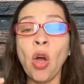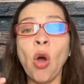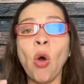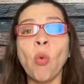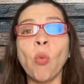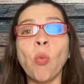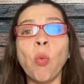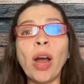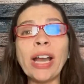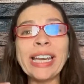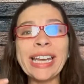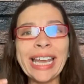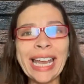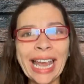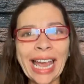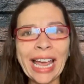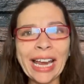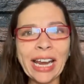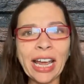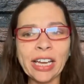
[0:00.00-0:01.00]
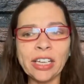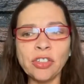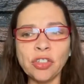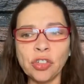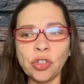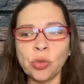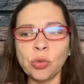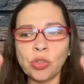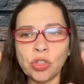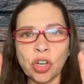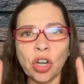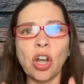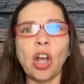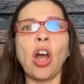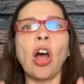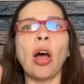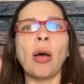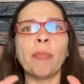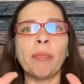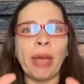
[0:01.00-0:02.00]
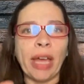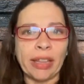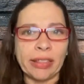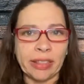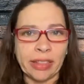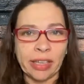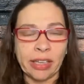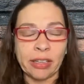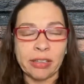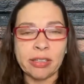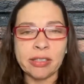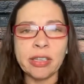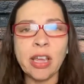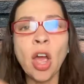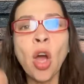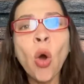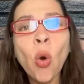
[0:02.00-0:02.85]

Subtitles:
What can I do to combat this?